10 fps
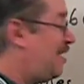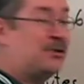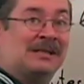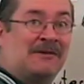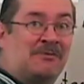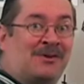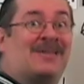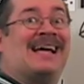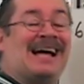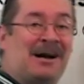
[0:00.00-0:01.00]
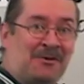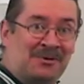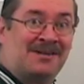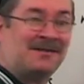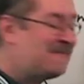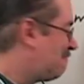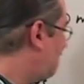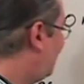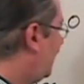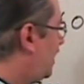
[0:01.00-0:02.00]
you're left with hours.
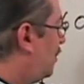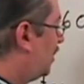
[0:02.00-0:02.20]
Let's